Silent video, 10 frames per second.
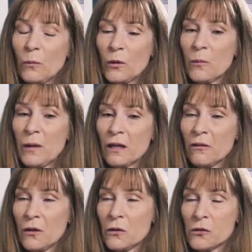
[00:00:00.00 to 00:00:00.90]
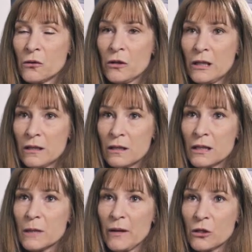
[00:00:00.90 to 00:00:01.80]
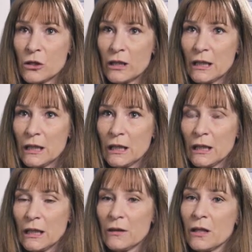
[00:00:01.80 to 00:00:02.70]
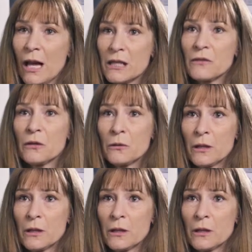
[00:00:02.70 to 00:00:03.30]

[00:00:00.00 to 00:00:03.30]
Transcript: with being a photojournalist, especially in the last few